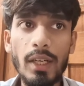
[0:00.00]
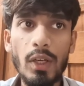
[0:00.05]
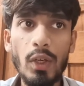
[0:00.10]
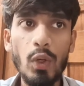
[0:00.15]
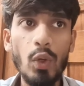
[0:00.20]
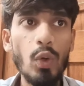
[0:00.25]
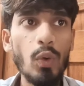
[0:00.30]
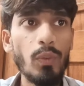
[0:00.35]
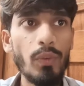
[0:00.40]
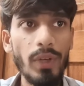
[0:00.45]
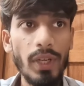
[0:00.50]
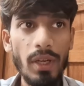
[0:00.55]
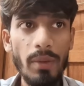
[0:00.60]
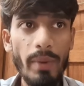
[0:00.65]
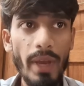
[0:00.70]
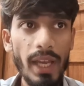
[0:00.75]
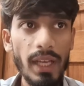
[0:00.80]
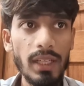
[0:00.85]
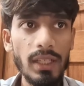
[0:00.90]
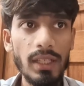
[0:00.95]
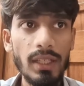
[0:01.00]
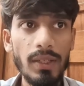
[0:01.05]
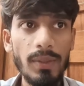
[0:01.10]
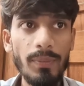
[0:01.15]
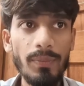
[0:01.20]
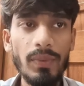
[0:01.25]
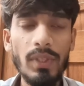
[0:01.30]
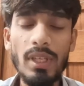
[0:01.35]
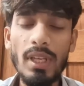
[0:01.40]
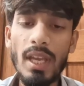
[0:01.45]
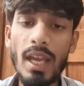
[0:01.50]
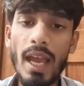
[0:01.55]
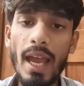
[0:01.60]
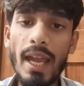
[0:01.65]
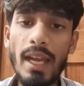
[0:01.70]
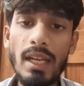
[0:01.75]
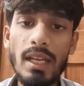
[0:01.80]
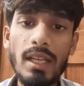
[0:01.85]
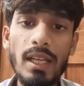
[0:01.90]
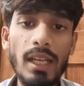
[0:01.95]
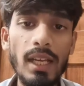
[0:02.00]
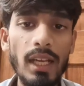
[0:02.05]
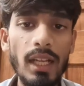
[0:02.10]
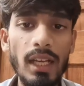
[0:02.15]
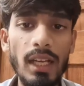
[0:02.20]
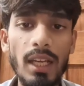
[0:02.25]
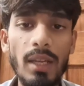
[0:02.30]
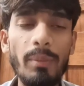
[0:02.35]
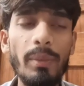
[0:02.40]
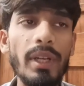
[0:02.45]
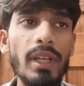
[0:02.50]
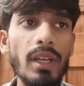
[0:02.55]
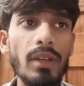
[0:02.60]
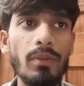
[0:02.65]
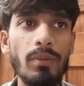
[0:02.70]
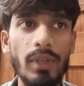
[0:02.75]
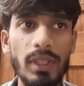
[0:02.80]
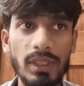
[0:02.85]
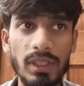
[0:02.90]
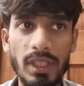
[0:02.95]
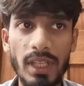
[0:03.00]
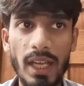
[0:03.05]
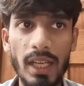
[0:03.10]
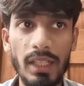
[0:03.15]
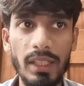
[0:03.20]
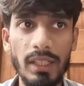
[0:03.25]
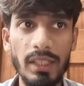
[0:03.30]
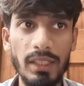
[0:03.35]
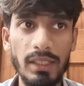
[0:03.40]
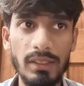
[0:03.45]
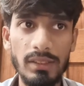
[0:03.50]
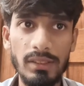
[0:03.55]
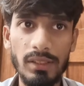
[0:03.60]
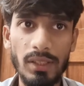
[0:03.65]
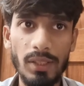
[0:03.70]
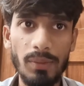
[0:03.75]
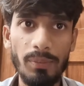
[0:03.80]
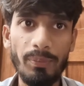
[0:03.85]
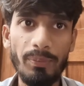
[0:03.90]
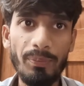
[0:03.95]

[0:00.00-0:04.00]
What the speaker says: no feedback and limited functionality is there.